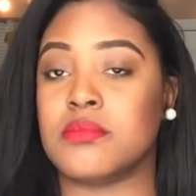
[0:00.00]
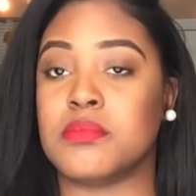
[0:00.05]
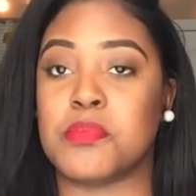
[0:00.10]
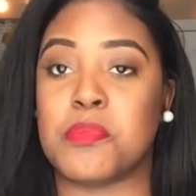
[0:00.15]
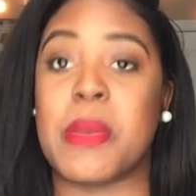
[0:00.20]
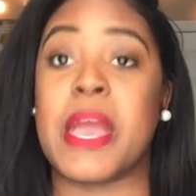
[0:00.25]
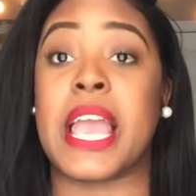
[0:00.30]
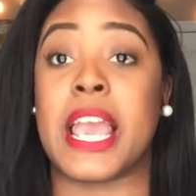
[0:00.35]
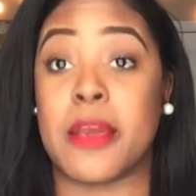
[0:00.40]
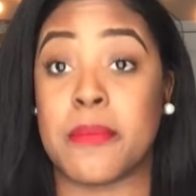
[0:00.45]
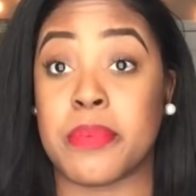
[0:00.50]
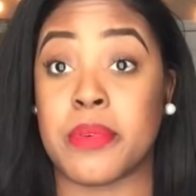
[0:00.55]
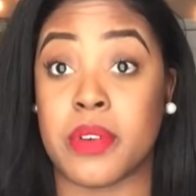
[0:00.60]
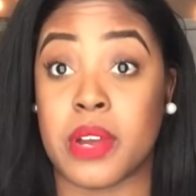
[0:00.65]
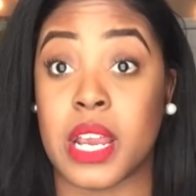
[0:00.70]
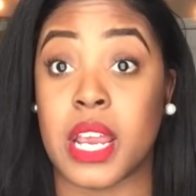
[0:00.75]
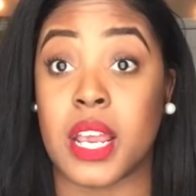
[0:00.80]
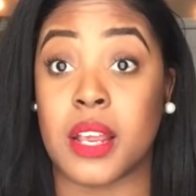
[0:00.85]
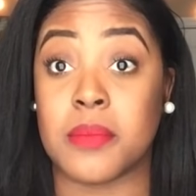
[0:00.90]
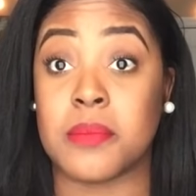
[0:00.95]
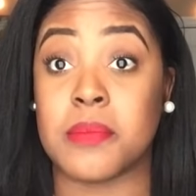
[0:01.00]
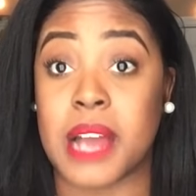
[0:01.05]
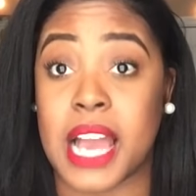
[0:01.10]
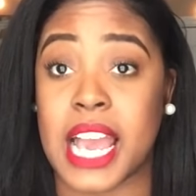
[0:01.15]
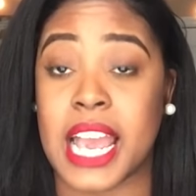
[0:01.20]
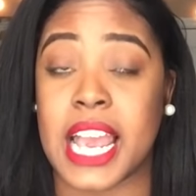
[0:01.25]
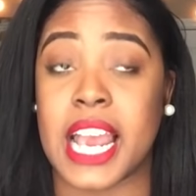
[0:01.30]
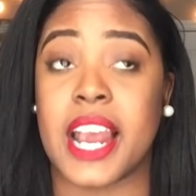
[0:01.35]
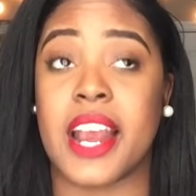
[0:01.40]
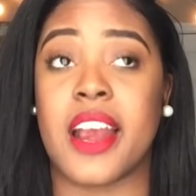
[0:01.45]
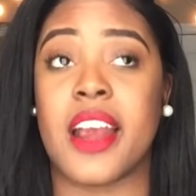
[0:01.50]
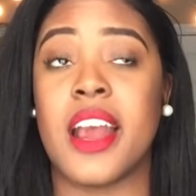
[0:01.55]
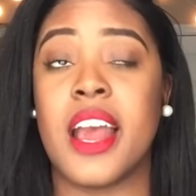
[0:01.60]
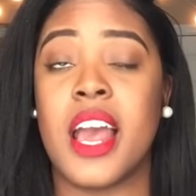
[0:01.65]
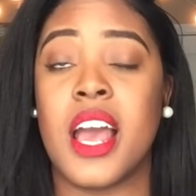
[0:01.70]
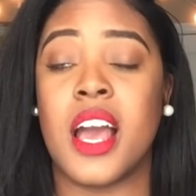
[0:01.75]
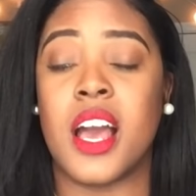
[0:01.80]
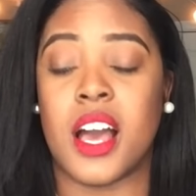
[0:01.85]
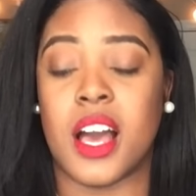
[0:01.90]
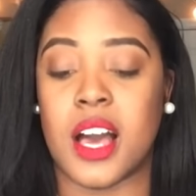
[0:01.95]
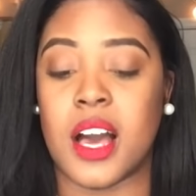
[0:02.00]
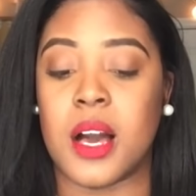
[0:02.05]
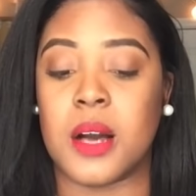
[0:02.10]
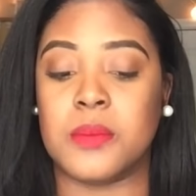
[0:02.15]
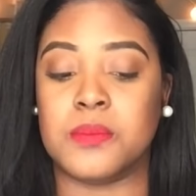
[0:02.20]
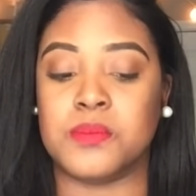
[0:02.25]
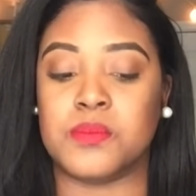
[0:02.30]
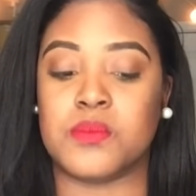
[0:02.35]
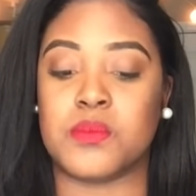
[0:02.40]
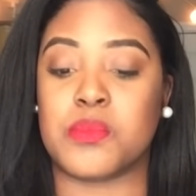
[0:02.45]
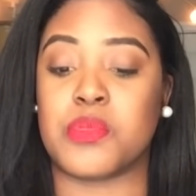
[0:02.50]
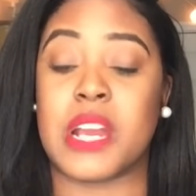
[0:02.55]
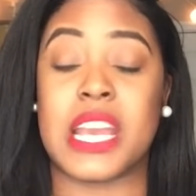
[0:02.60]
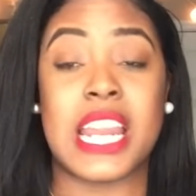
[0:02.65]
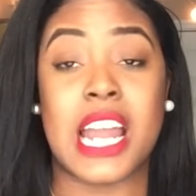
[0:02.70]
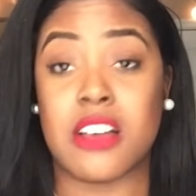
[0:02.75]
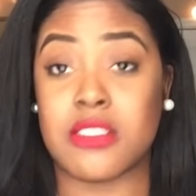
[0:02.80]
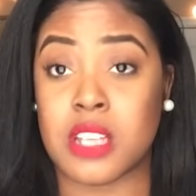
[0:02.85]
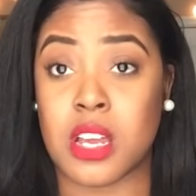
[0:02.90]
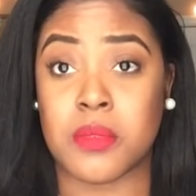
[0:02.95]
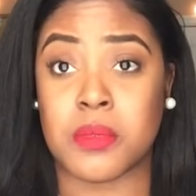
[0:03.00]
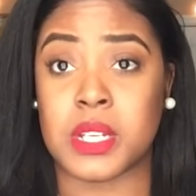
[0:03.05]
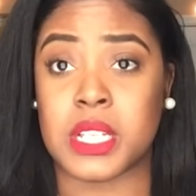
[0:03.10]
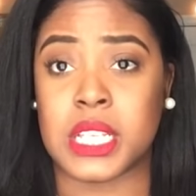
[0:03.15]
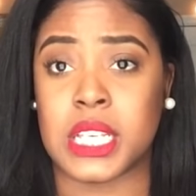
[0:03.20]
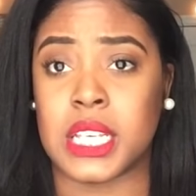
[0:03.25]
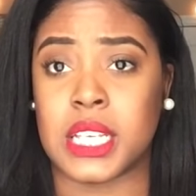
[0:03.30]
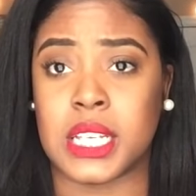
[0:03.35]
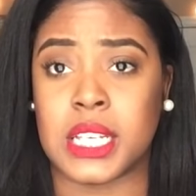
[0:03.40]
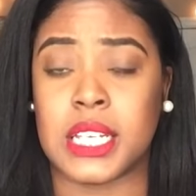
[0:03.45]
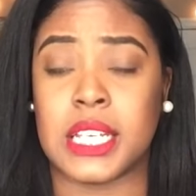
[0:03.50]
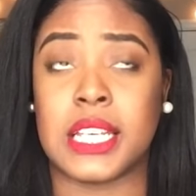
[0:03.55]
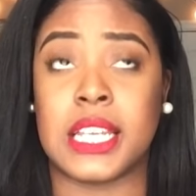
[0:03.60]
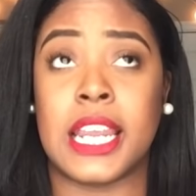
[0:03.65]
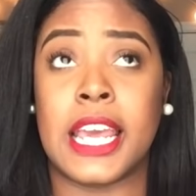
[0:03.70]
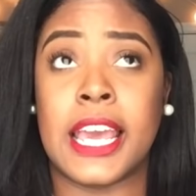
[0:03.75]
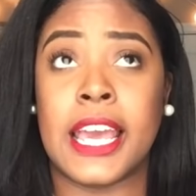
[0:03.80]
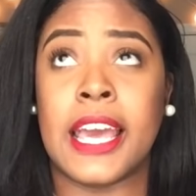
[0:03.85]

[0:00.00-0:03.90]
pampering my hair. Braid outs are really good.